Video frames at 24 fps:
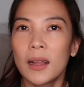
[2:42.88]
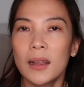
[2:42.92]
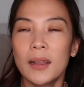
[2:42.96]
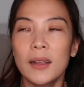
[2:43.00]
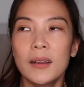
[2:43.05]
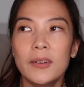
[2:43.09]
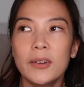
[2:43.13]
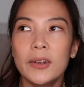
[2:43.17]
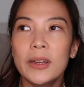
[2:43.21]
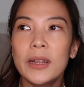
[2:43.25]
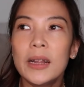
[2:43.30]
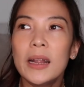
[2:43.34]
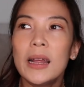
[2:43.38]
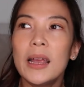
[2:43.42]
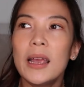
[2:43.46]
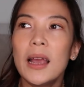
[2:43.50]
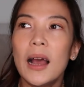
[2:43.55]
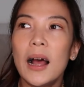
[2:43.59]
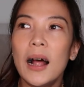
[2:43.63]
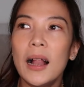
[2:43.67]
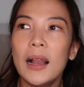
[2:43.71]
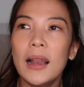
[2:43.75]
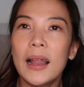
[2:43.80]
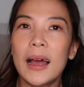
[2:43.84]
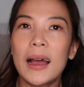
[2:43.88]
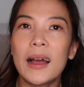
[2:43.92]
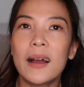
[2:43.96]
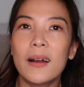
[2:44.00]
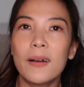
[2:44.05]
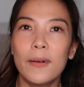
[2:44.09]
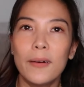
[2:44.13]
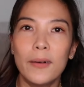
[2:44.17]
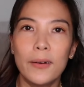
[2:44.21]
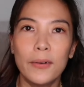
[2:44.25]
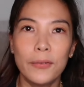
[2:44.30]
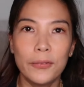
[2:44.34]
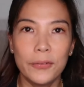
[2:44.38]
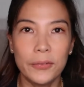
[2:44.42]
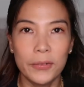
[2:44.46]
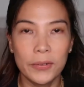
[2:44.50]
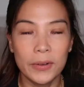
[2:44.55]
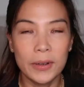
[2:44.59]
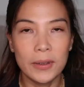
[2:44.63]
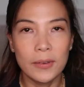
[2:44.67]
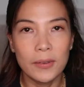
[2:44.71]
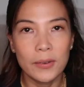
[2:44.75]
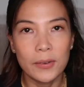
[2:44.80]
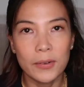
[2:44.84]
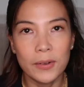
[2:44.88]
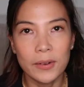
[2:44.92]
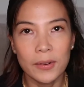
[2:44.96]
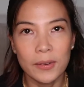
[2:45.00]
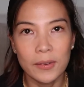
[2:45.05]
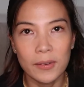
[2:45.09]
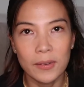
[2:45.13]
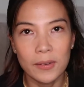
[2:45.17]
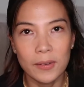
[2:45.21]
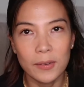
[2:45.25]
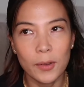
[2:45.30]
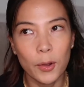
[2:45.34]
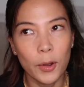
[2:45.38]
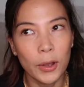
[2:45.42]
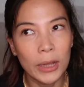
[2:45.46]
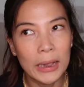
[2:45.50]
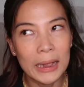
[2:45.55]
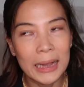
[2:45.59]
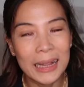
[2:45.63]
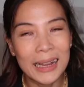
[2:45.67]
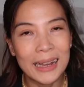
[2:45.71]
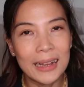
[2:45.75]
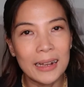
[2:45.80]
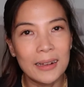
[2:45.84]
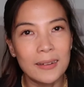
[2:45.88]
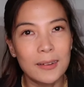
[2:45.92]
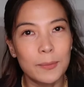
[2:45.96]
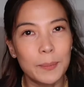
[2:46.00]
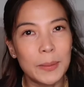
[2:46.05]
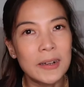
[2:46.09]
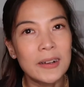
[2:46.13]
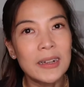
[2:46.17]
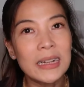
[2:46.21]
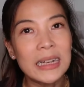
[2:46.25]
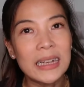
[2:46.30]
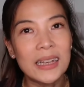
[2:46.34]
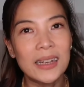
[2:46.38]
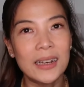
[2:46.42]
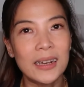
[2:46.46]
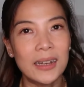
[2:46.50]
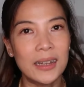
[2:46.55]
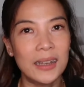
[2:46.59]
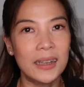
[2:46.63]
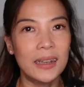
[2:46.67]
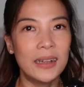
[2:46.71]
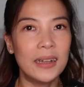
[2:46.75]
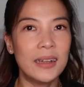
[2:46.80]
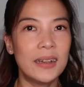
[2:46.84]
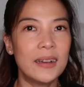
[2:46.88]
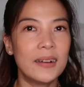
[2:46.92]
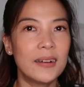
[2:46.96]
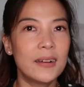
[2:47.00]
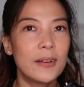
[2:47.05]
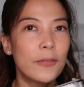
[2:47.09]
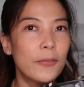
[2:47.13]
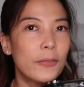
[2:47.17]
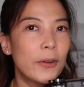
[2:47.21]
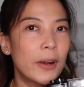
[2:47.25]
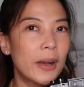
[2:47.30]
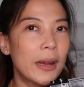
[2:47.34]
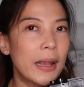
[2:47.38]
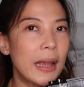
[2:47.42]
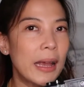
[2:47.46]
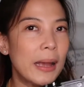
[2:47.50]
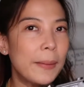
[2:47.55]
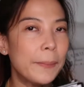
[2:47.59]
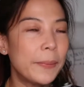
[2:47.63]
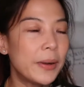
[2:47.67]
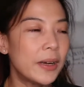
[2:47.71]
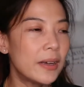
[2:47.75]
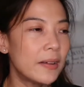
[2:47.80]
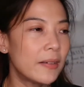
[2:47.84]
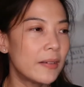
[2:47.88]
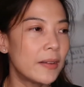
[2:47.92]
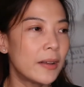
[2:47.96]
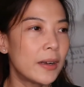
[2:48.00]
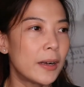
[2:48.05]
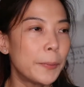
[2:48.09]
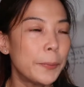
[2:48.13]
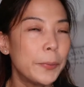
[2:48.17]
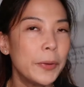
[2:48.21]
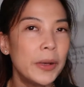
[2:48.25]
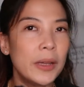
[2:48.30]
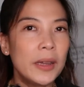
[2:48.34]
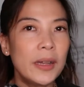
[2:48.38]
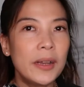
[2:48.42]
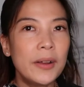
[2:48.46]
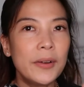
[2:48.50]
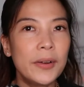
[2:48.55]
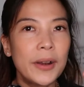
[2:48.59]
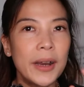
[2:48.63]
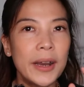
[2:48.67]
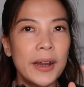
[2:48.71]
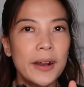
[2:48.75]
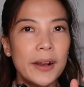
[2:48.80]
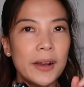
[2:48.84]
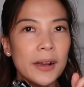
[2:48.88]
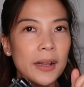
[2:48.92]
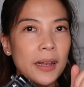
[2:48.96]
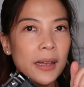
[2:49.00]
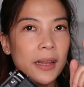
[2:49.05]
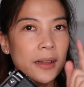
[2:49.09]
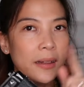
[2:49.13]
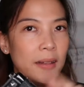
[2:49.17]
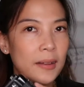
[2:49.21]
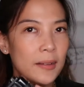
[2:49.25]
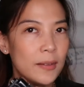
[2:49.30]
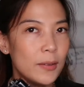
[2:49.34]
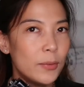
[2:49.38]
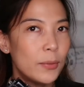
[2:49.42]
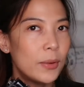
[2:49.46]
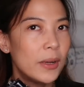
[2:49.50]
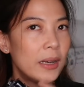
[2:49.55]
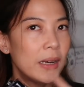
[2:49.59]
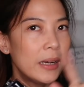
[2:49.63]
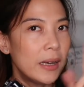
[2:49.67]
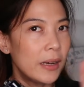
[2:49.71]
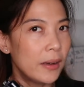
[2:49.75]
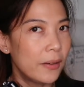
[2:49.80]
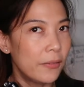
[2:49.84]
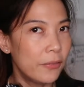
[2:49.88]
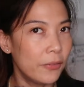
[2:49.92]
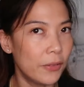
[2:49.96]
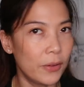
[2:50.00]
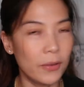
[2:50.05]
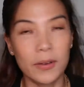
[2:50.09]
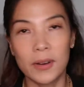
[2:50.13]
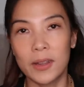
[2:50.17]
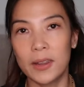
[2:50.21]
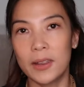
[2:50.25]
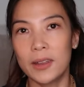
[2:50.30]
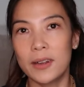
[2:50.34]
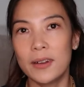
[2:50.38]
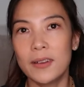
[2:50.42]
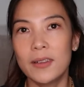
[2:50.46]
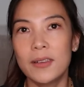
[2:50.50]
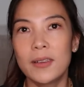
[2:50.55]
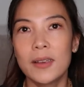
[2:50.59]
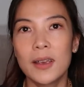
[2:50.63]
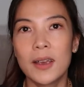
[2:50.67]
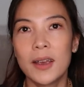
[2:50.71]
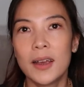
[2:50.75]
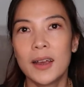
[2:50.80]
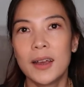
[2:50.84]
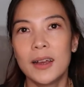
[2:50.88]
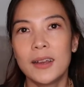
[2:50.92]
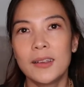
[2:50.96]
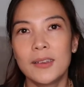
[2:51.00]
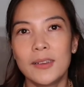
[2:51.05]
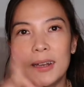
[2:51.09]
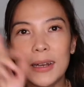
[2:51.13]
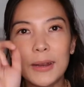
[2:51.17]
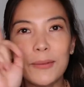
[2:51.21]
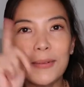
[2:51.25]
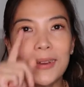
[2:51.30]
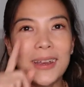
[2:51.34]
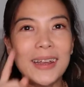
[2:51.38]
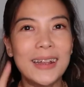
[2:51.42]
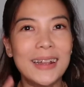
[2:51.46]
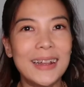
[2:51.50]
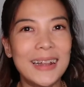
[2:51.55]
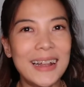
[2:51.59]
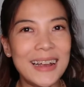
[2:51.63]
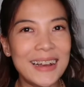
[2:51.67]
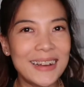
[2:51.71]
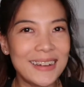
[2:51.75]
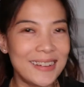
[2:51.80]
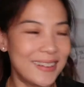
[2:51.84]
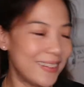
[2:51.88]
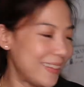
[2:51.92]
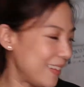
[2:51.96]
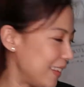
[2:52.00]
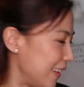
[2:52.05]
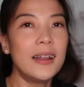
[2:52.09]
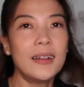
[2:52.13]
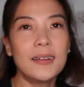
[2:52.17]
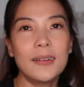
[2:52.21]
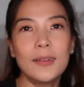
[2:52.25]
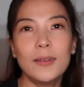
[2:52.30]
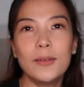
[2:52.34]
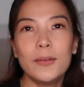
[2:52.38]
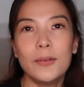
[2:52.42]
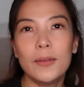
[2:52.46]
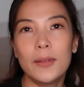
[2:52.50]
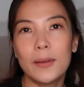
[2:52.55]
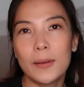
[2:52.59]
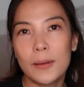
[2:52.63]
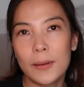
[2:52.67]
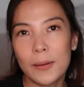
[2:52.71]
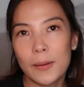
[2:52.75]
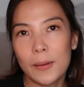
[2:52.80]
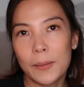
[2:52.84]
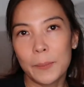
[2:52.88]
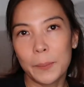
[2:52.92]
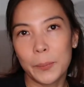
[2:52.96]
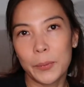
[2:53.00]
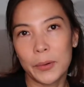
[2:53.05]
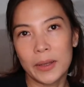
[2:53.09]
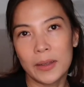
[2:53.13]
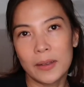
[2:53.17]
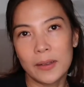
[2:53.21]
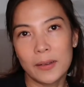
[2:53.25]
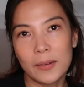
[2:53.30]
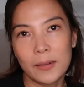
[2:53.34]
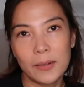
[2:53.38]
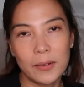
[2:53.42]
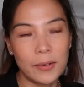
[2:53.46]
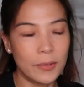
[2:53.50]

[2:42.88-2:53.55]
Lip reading: there's really a lack of resources online, especially in English, for cameras that are pretty rare, like this one and a few others. So anyway, next, let's do the point and